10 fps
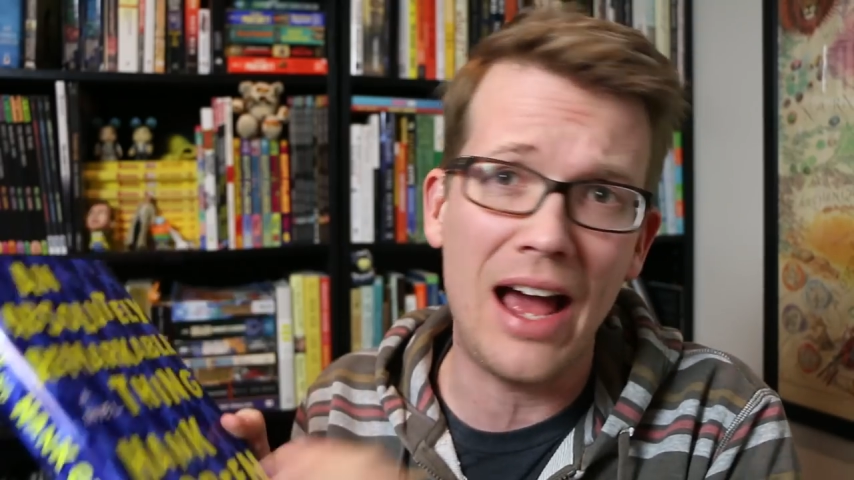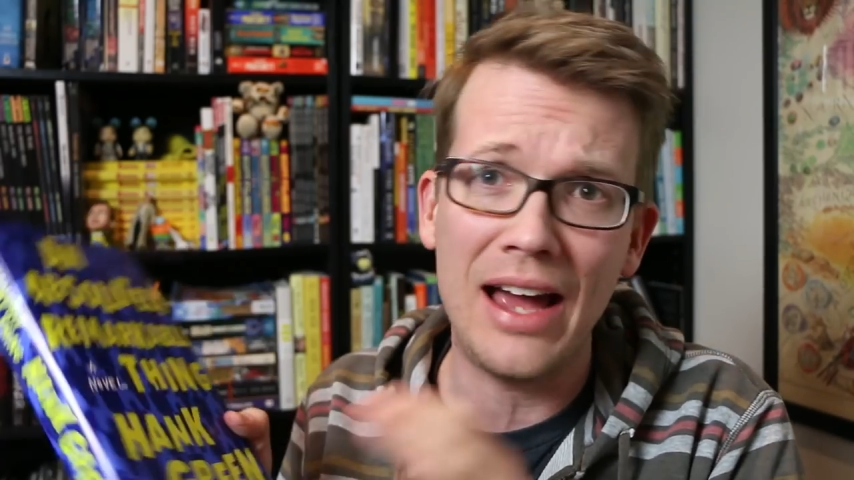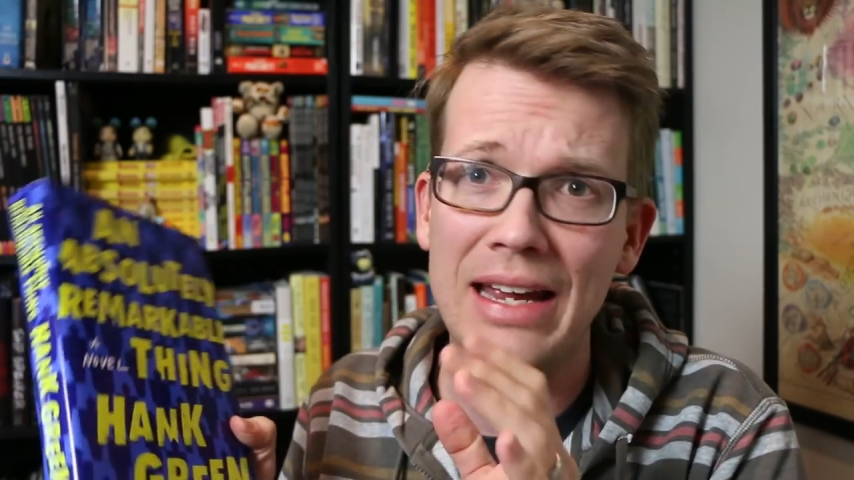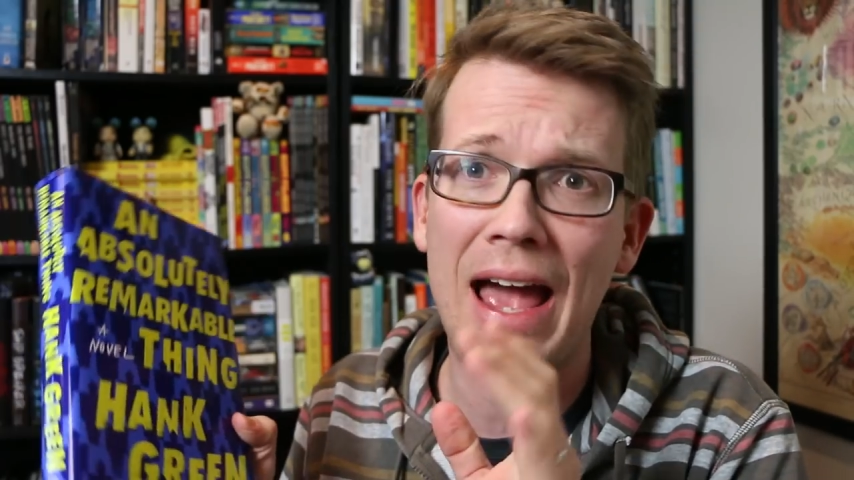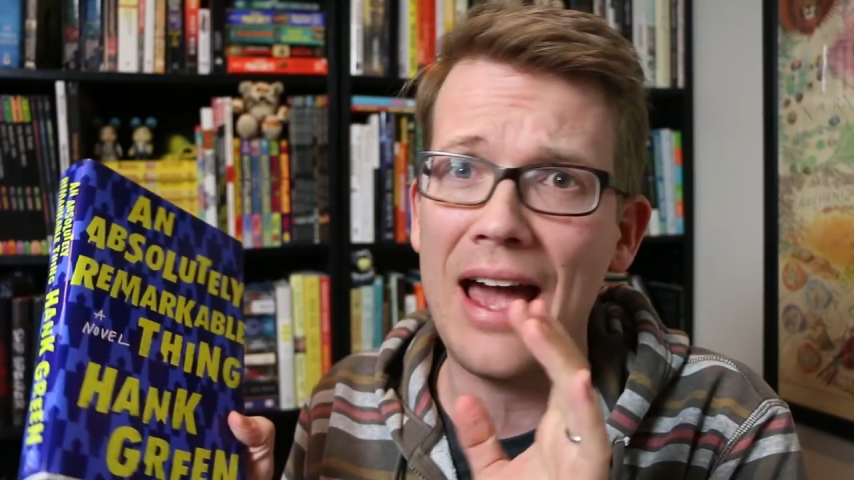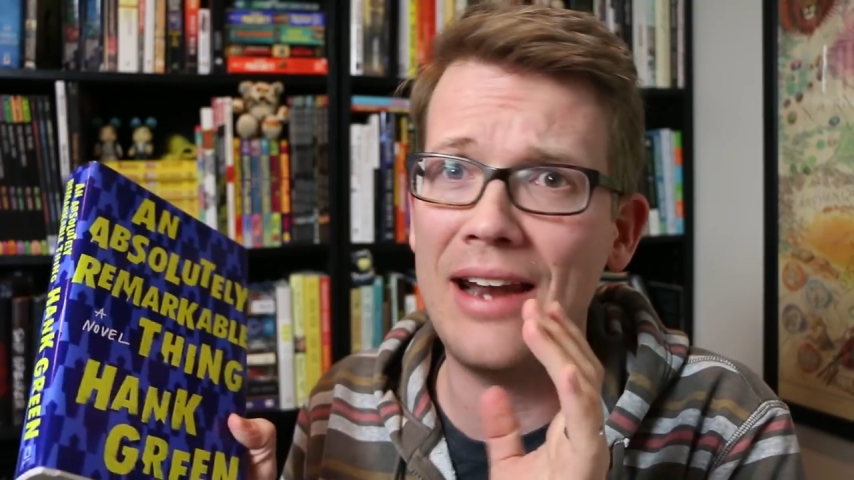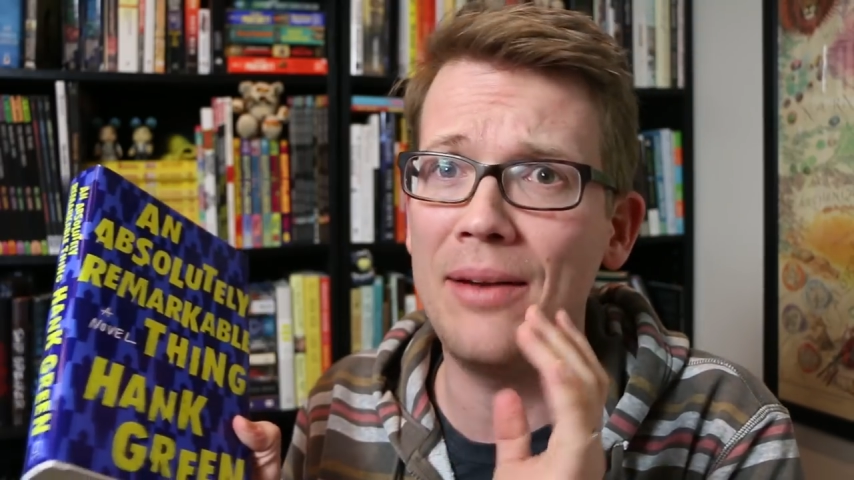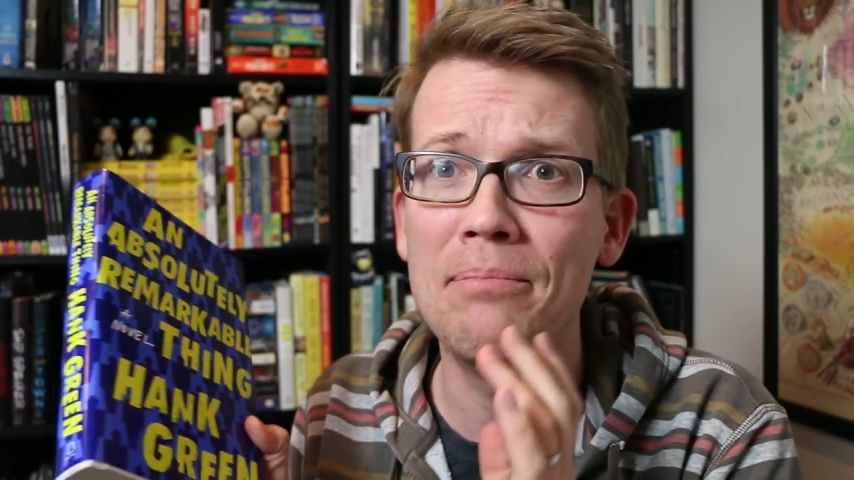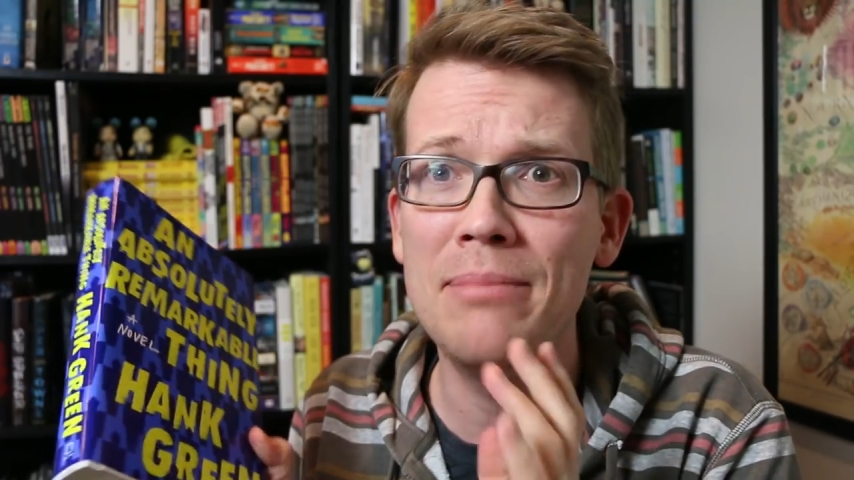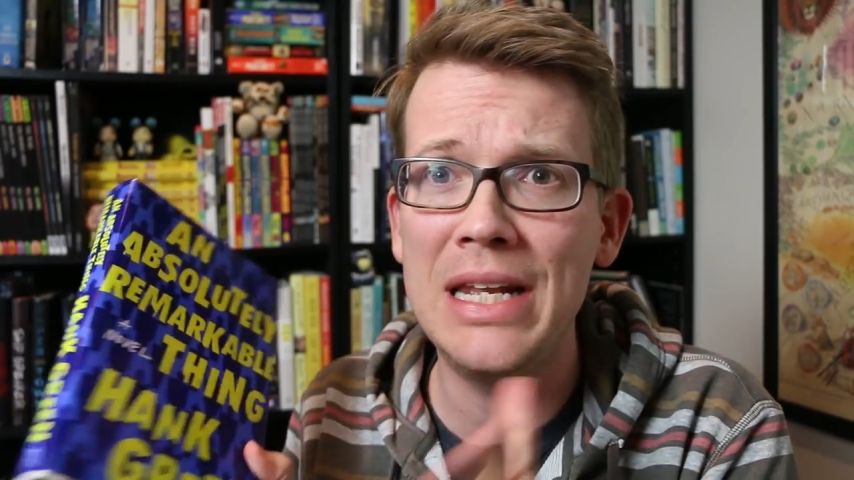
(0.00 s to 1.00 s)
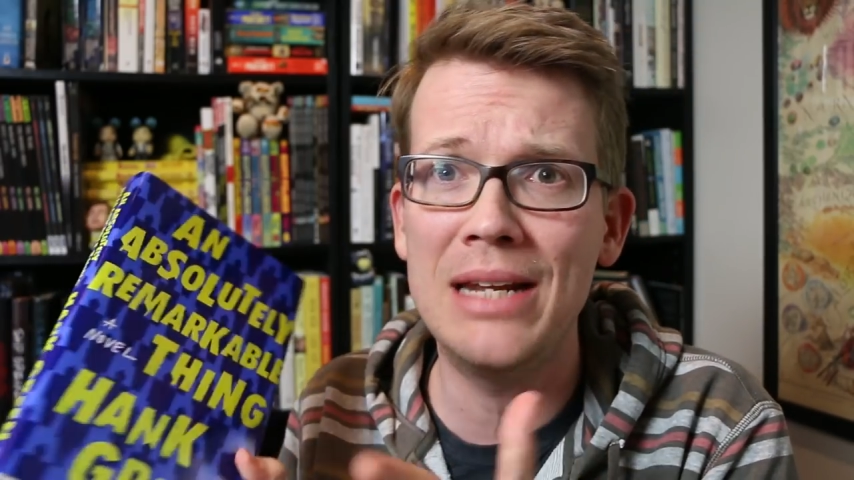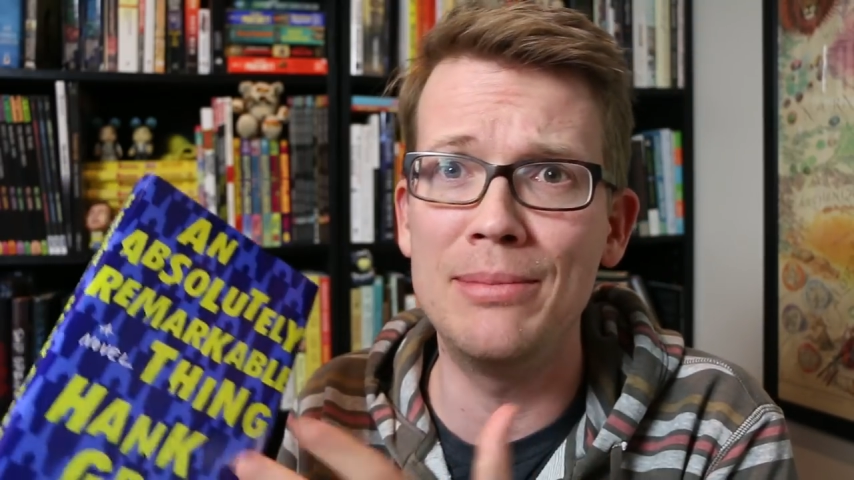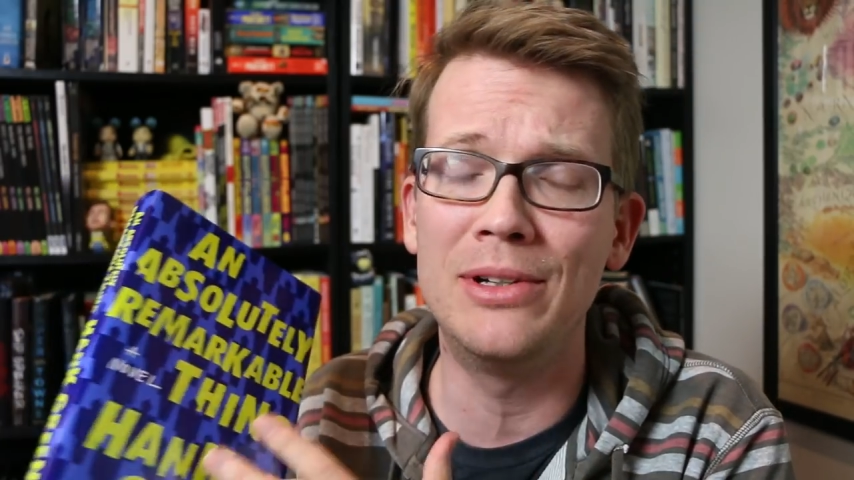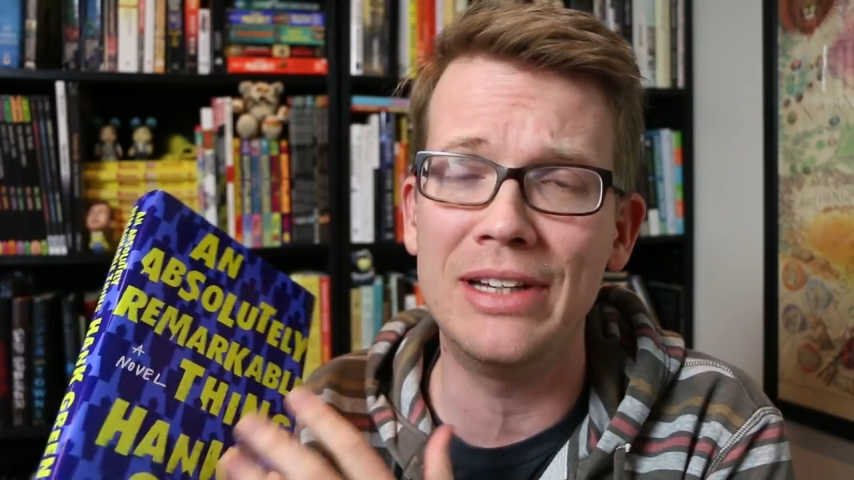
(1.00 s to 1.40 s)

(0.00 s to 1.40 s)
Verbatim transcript: I had minimal